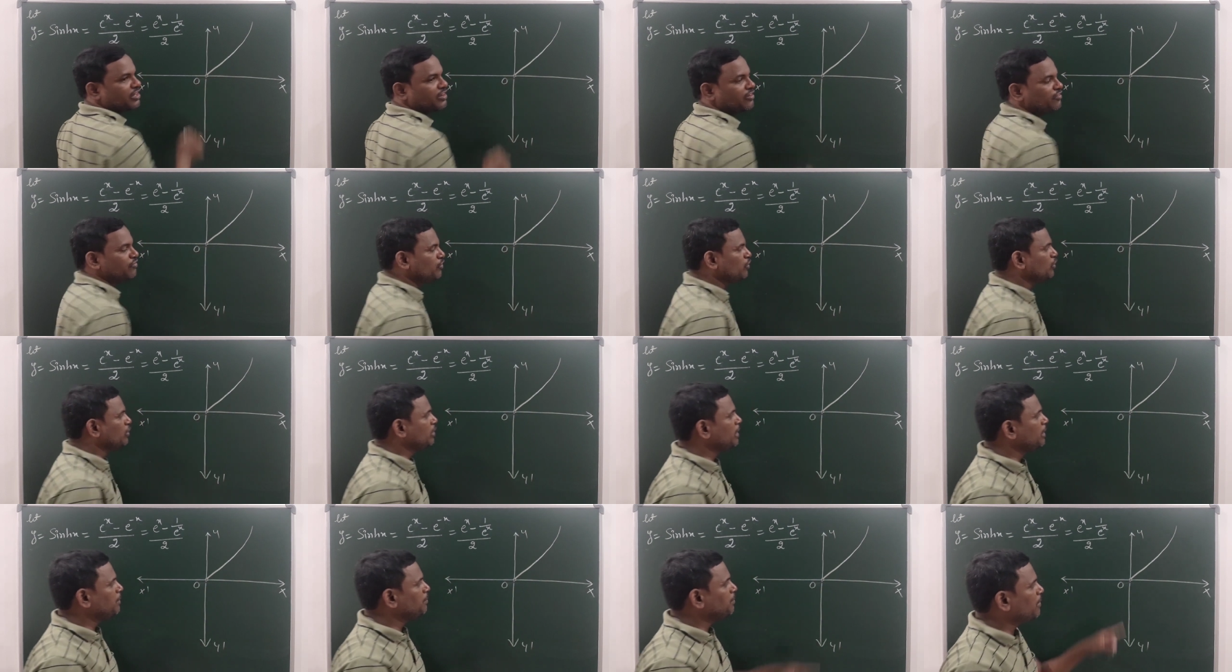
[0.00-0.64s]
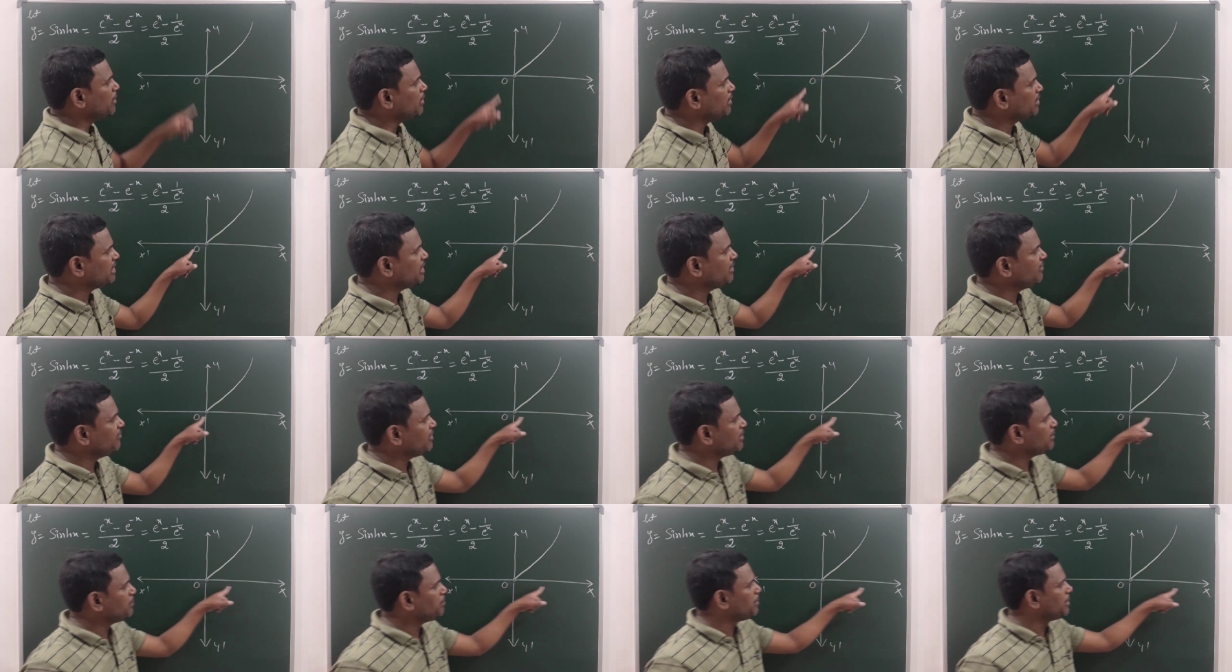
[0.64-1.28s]
If you keep on
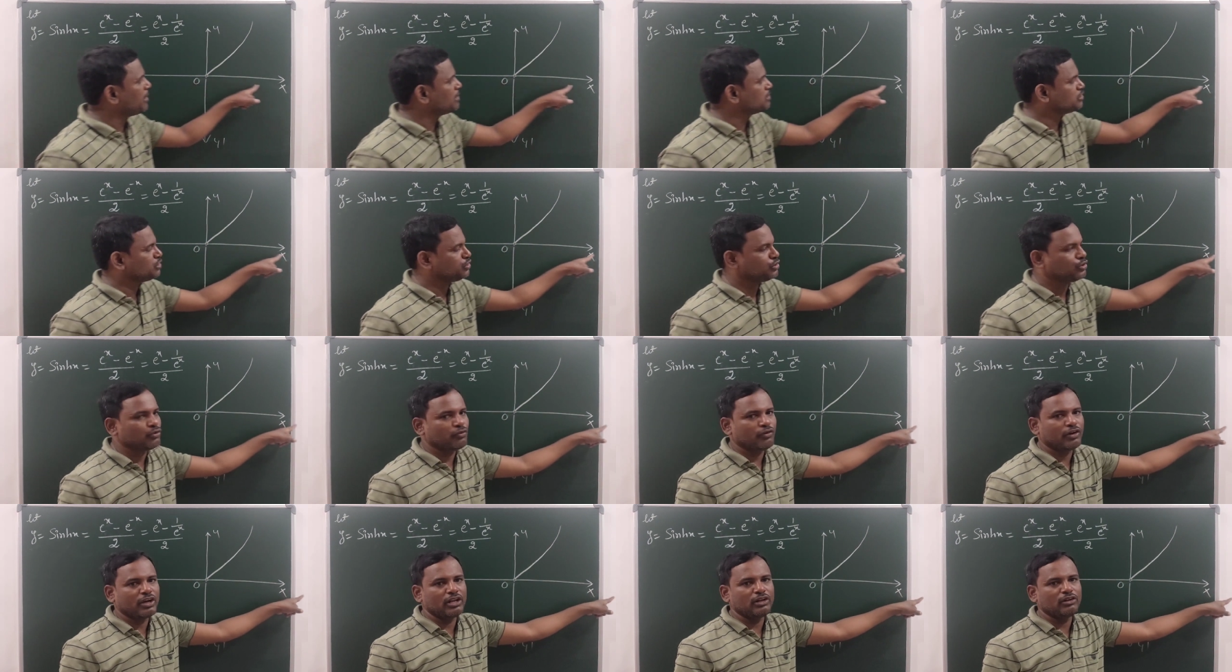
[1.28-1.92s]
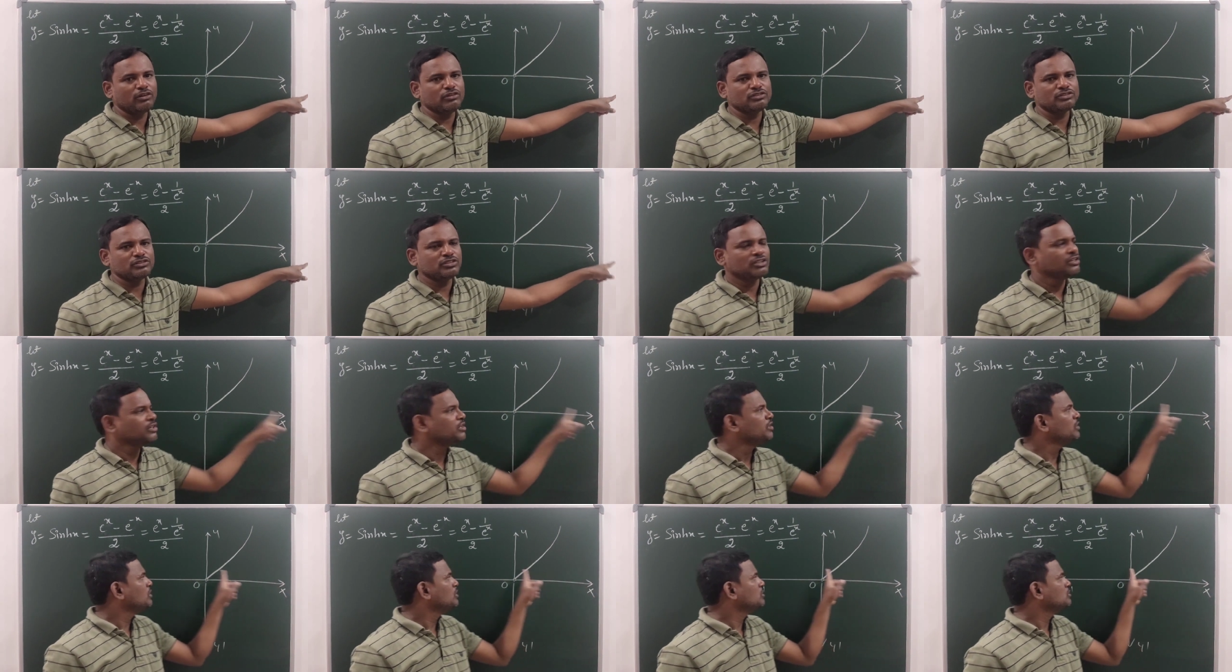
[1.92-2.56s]
giving positive values,
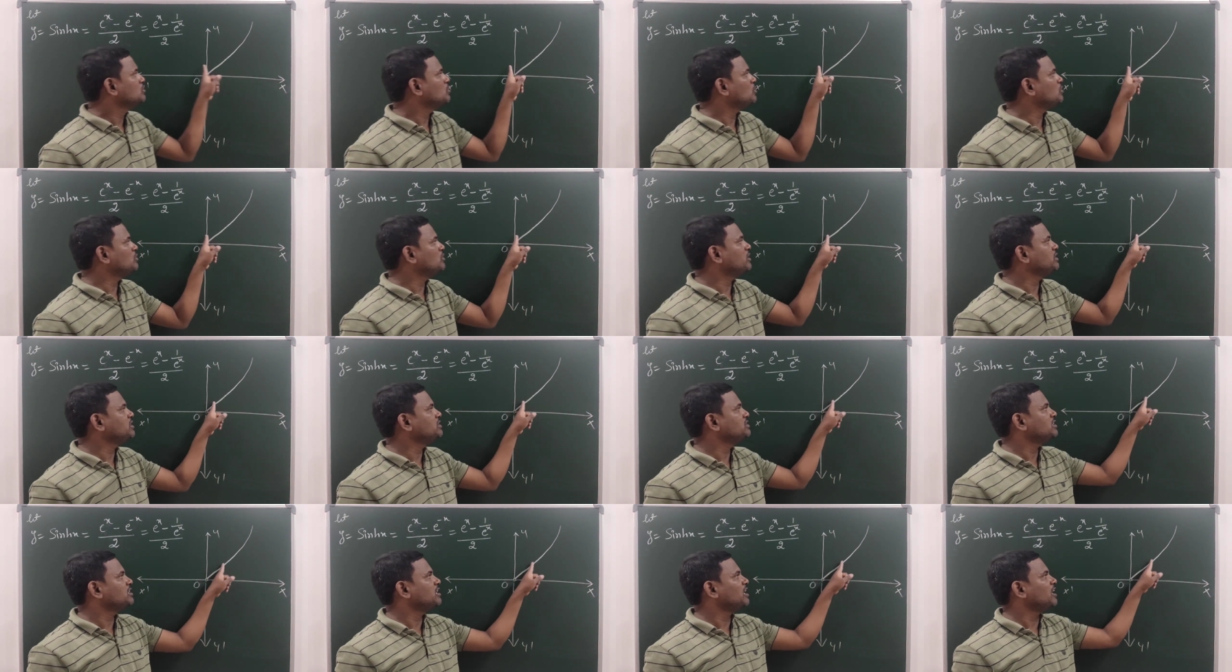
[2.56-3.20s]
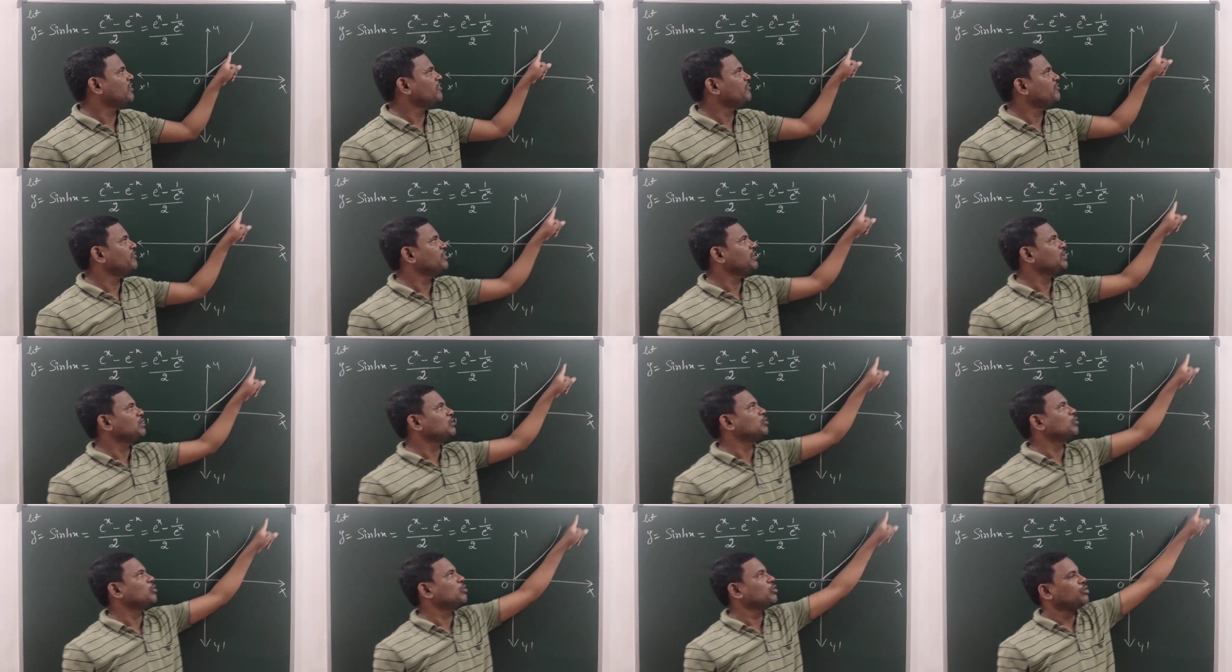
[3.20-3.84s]
so this graph
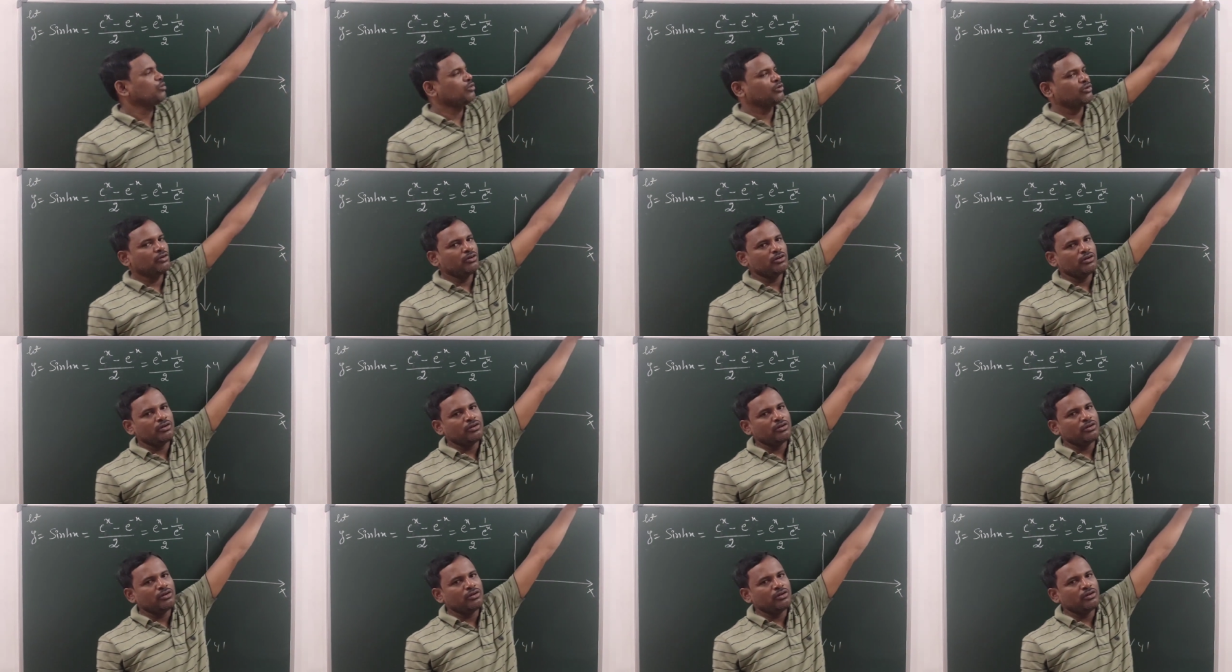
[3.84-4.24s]
will go,